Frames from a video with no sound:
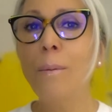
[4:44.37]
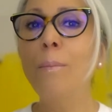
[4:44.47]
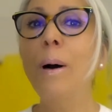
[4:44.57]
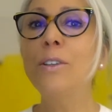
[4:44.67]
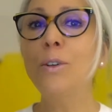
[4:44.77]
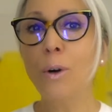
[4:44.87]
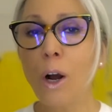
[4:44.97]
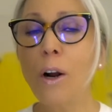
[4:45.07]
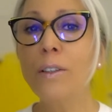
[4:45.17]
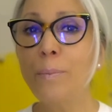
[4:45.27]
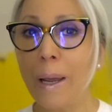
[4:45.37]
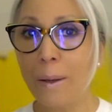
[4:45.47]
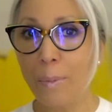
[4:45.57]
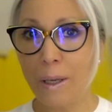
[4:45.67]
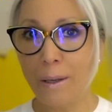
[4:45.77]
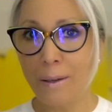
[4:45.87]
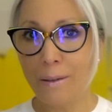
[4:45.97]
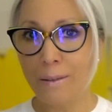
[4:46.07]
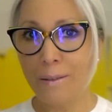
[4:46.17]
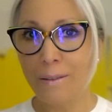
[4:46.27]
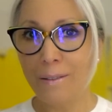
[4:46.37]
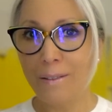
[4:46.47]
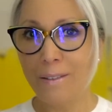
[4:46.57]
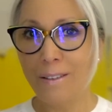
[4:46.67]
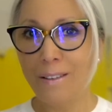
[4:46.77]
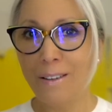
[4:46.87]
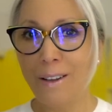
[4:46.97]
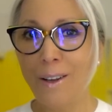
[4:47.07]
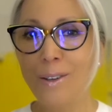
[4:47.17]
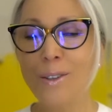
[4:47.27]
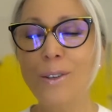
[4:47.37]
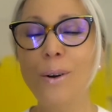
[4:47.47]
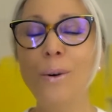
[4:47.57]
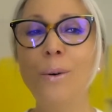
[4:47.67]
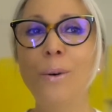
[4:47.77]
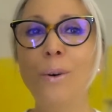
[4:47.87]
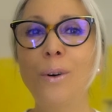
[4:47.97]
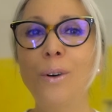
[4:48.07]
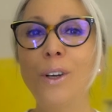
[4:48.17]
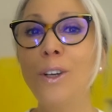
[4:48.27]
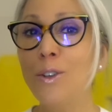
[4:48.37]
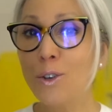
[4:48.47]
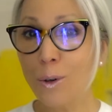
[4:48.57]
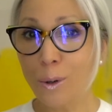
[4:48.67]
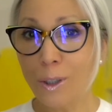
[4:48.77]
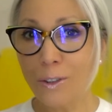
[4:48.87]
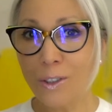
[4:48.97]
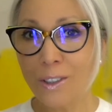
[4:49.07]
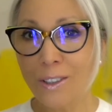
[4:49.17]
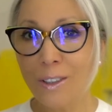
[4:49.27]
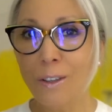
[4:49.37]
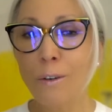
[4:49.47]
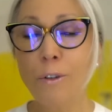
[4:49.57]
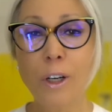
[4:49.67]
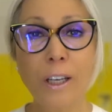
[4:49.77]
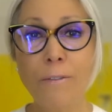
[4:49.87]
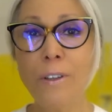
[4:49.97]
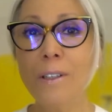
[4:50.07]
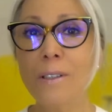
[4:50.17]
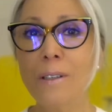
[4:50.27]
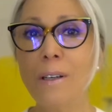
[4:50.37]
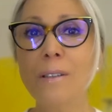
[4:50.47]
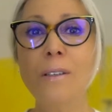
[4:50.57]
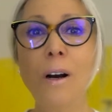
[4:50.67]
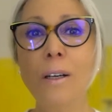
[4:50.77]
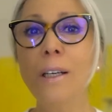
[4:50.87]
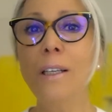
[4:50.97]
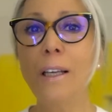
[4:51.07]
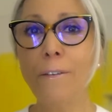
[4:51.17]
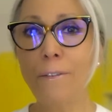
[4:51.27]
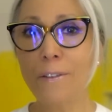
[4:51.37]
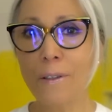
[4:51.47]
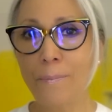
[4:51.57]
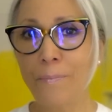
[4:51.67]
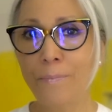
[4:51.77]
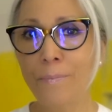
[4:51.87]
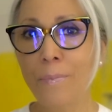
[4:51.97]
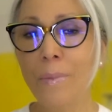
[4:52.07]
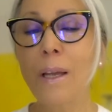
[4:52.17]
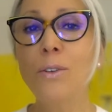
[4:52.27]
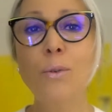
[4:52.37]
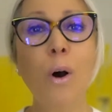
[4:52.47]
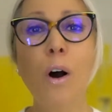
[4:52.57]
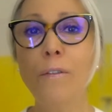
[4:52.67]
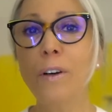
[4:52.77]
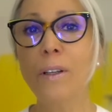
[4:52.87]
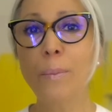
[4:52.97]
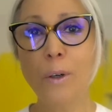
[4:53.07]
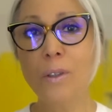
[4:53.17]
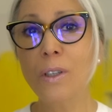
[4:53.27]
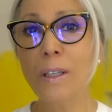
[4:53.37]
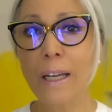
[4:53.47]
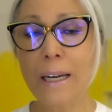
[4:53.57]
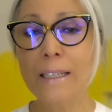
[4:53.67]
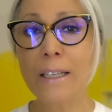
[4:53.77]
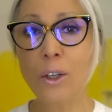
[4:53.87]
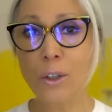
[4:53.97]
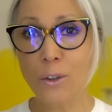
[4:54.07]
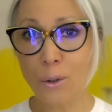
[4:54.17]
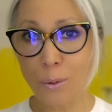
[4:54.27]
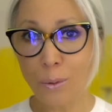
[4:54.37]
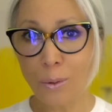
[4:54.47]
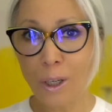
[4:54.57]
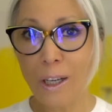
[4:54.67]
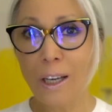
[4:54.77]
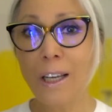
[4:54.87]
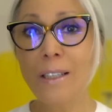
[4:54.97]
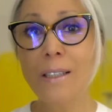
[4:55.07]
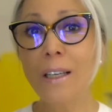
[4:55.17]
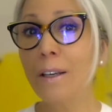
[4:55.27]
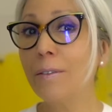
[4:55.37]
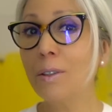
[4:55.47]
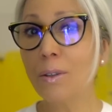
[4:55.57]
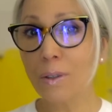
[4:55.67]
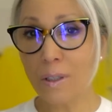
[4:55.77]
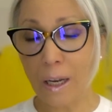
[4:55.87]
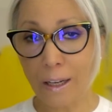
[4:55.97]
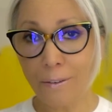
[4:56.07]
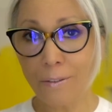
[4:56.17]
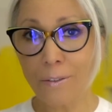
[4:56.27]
but your heart may be. So, in short, forgiveness is not a gift that you offer the person that has hurt you. It is a gift to yourself.